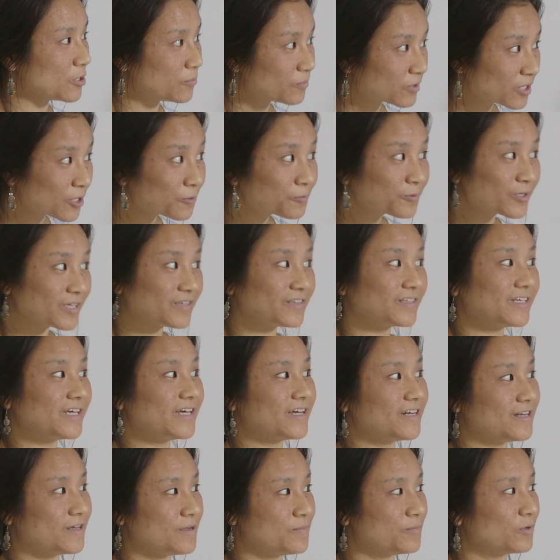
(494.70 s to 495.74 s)
appropriately
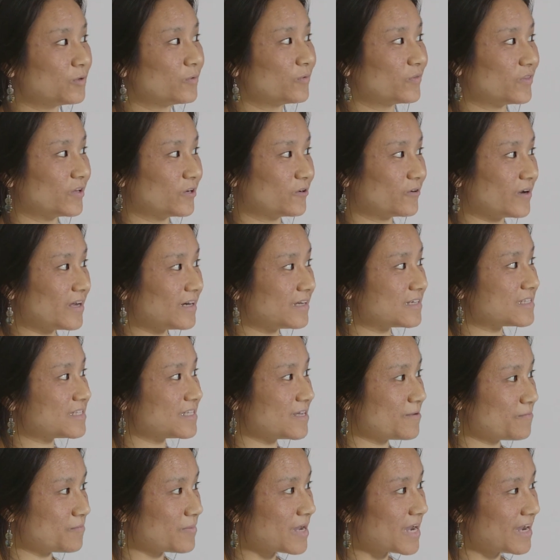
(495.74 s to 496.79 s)
enable the greatest
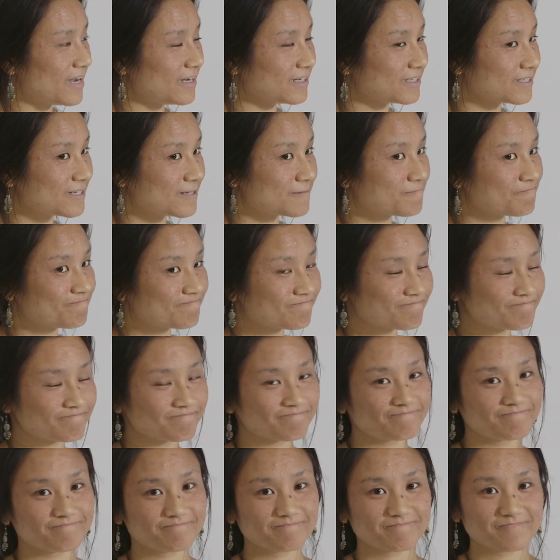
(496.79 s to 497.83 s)
impact.
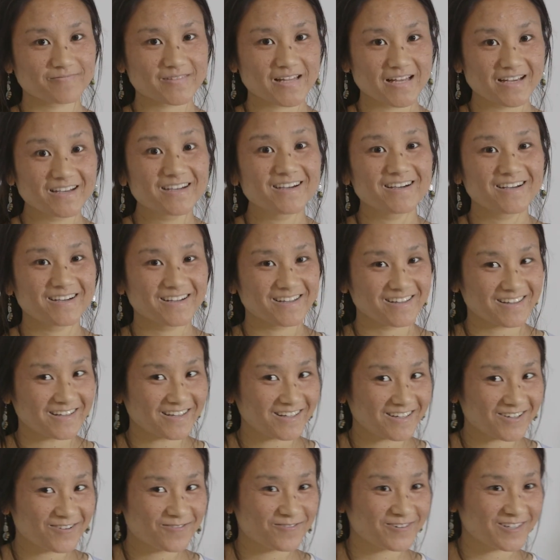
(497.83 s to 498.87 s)

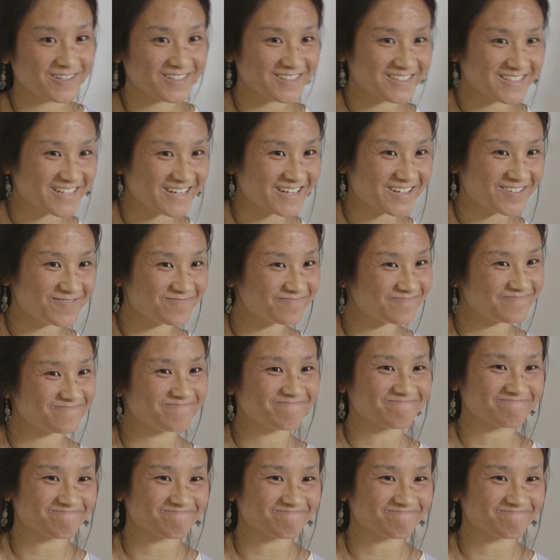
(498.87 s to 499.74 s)
Thank you for your time.